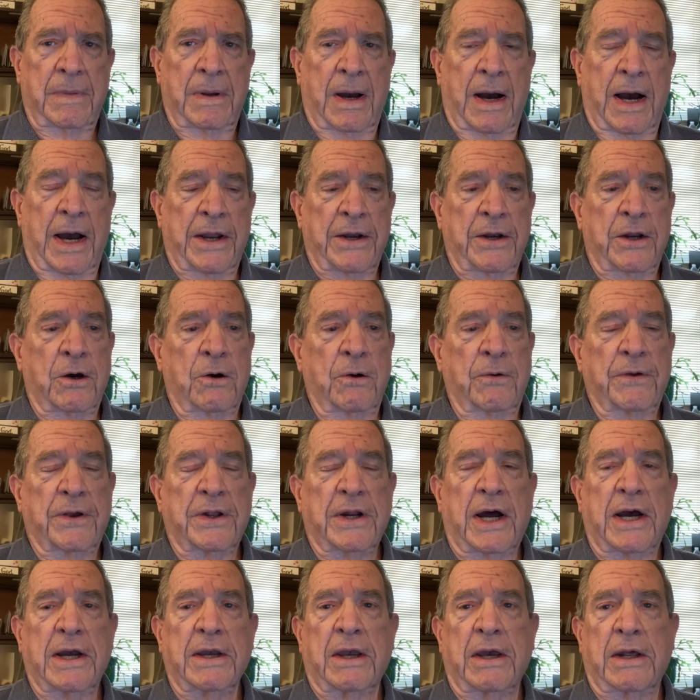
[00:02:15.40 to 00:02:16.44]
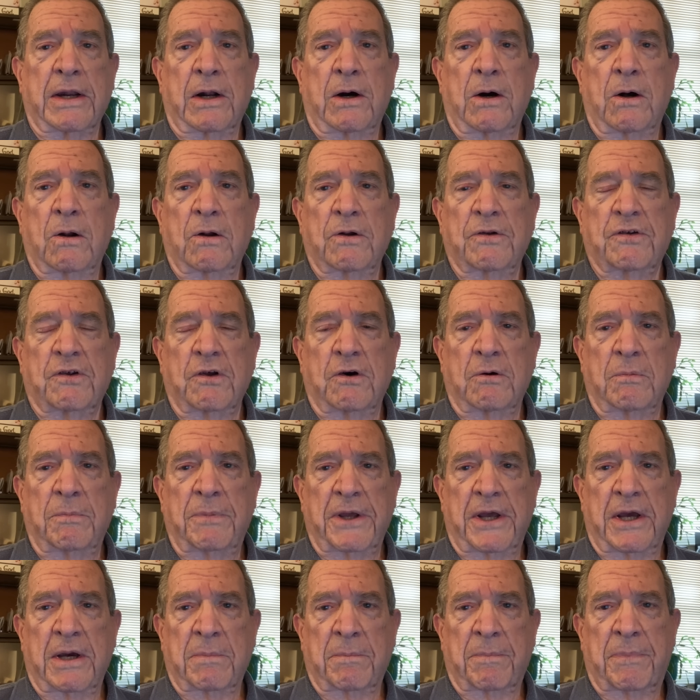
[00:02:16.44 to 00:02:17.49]
I know that I can also
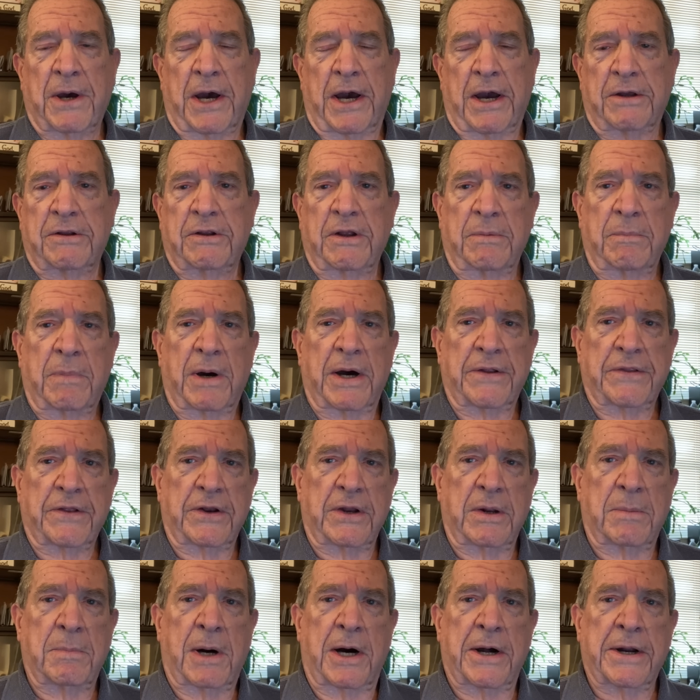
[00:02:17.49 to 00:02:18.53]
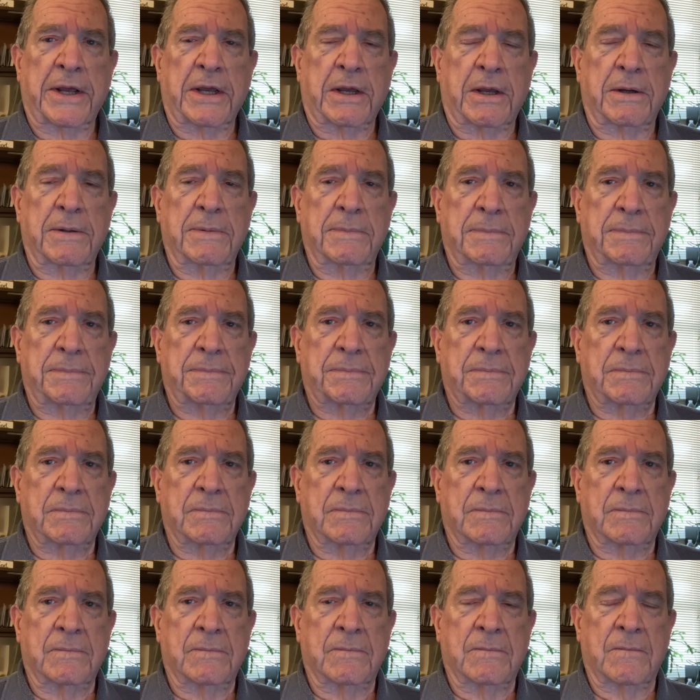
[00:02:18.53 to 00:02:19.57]
be impacted by the demonic,
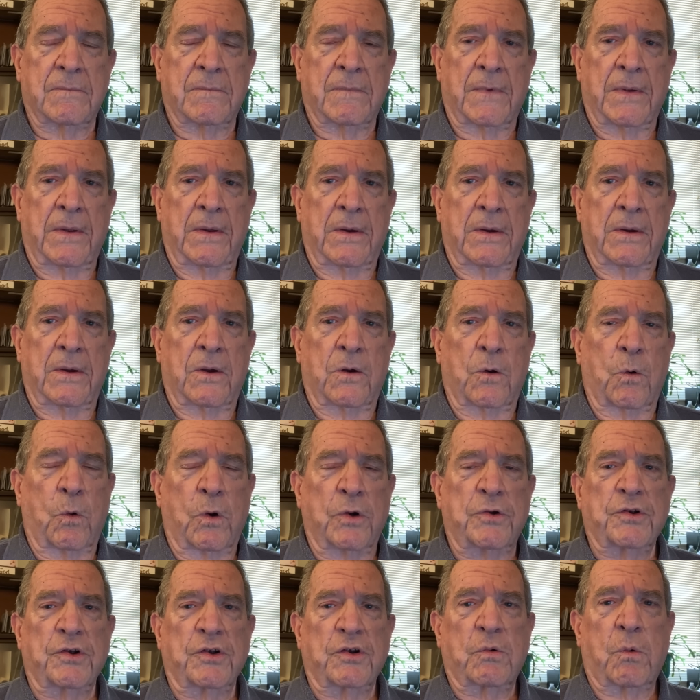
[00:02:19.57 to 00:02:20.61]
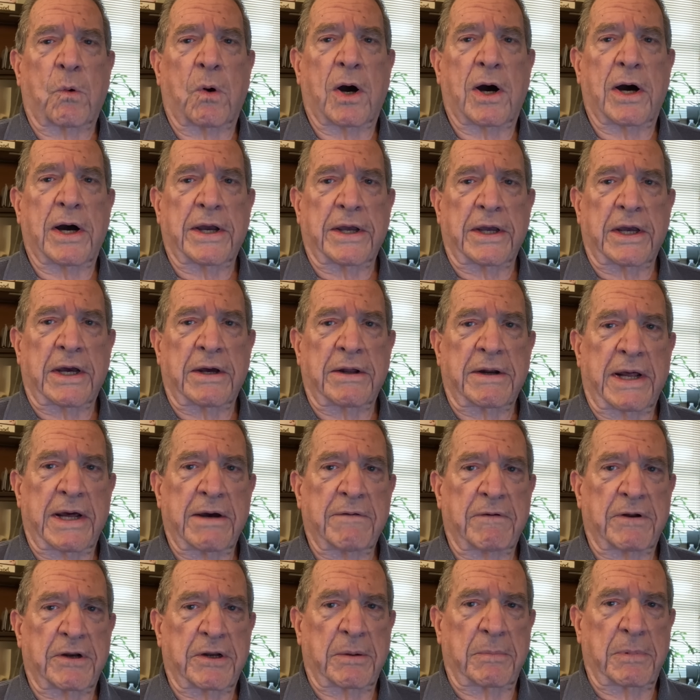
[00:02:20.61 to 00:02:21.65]
which is why
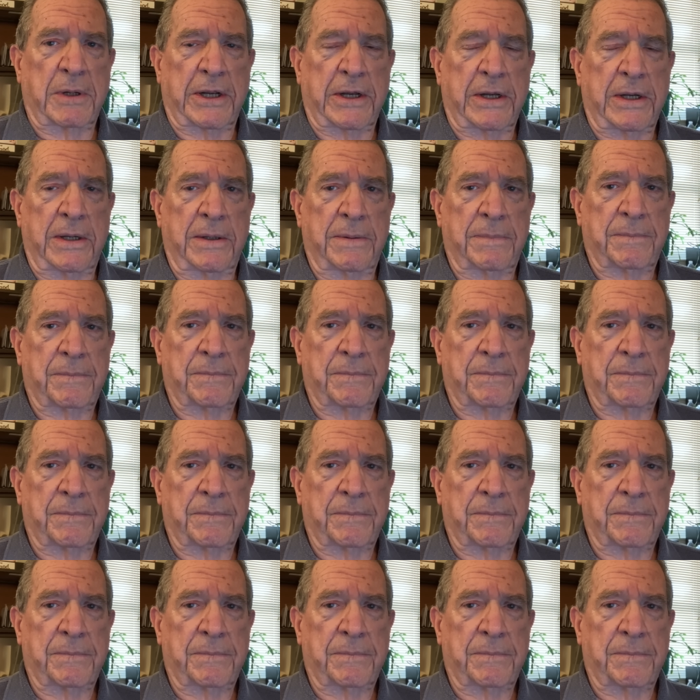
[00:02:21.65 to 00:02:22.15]
inevitably